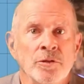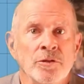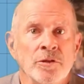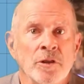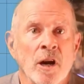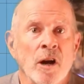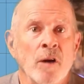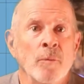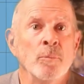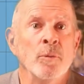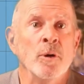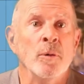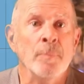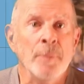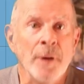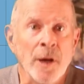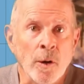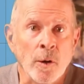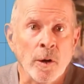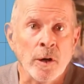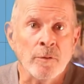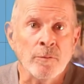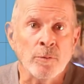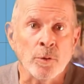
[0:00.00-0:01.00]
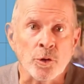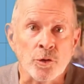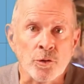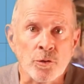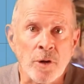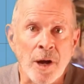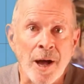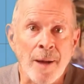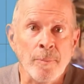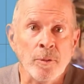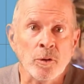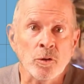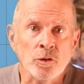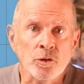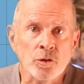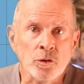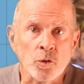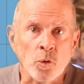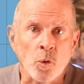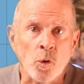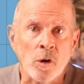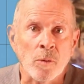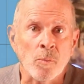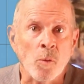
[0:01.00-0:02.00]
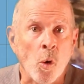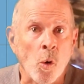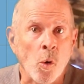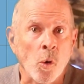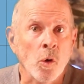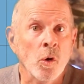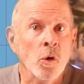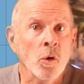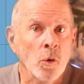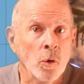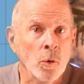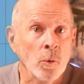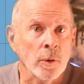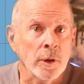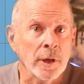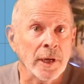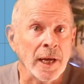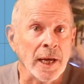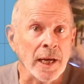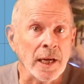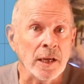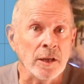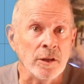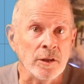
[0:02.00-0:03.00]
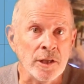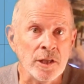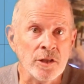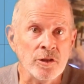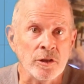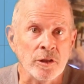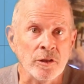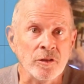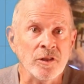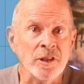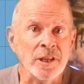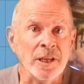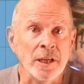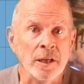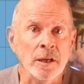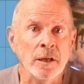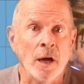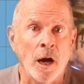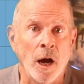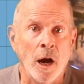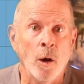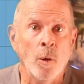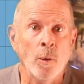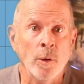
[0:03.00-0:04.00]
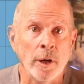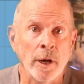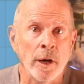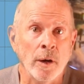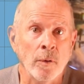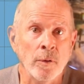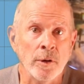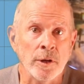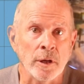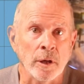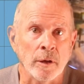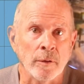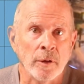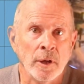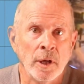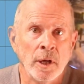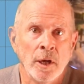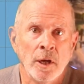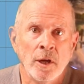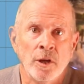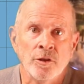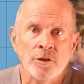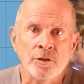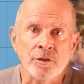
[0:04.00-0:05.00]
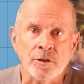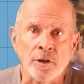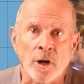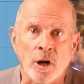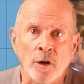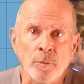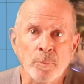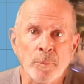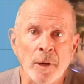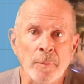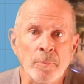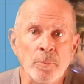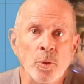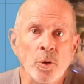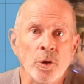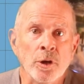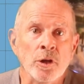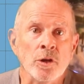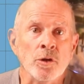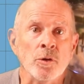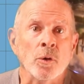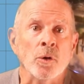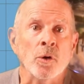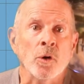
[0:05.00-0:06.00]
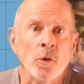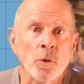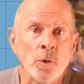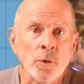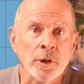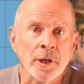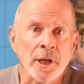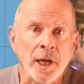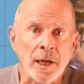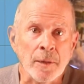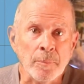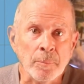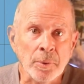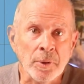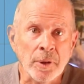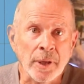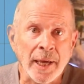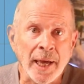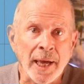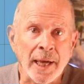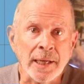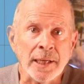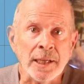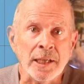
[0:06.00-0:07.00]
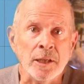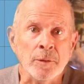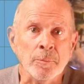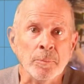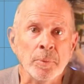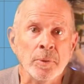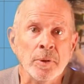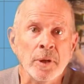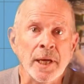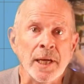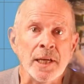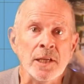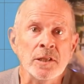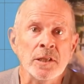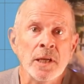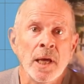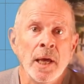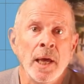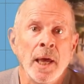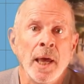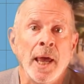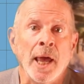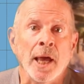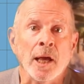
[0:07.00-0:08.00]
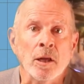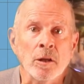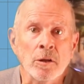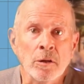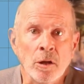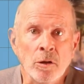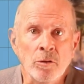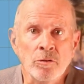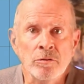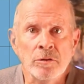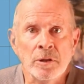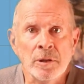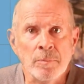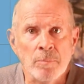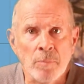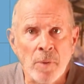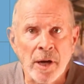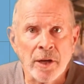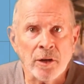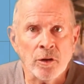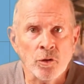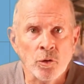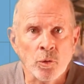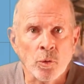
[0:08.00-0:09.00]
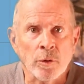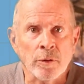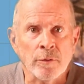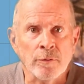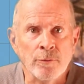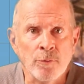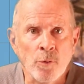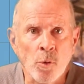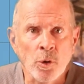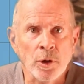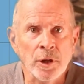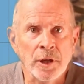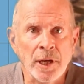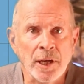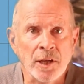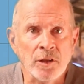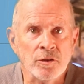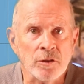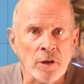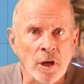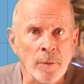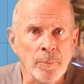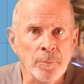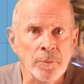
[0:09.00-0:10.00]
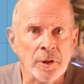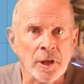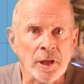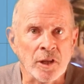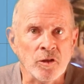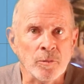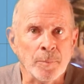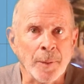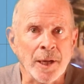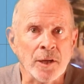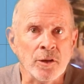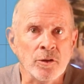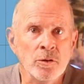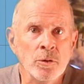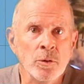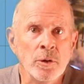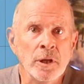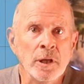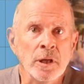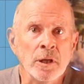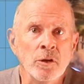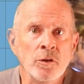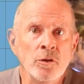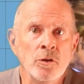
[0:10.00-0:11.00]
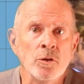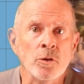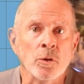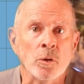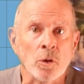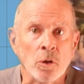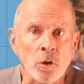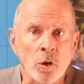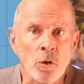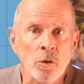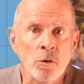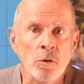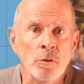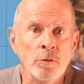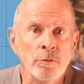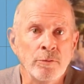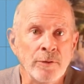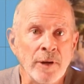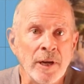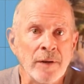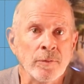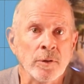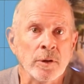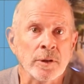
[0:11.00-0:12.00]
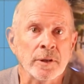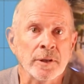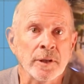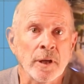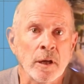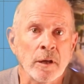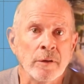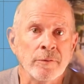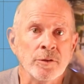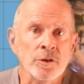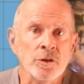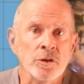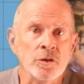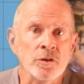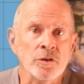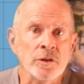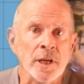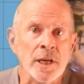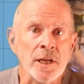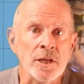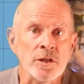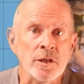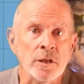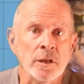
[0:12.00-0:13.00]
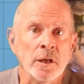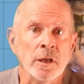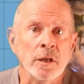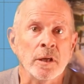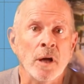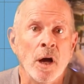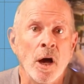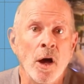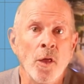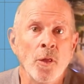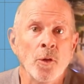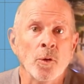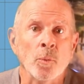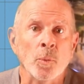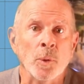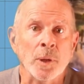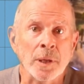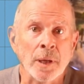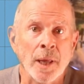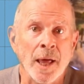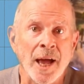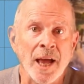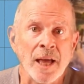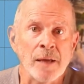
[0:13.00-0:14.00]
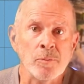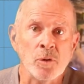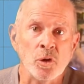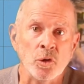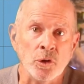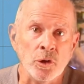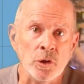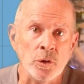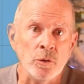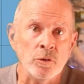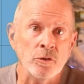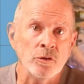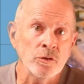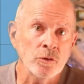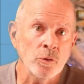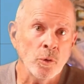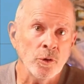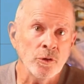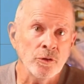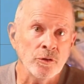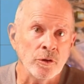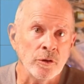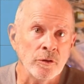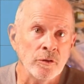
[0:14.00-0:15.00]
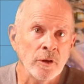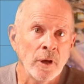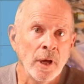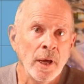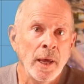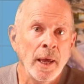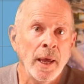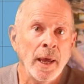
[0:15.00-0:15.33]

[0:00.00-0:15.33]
start preparing for tropical storm or hurricane conditions in our area. Start by putting your hurricane plan in place and closely monitor the forecast updates by tuning into your local favorite television station and other reliable news sources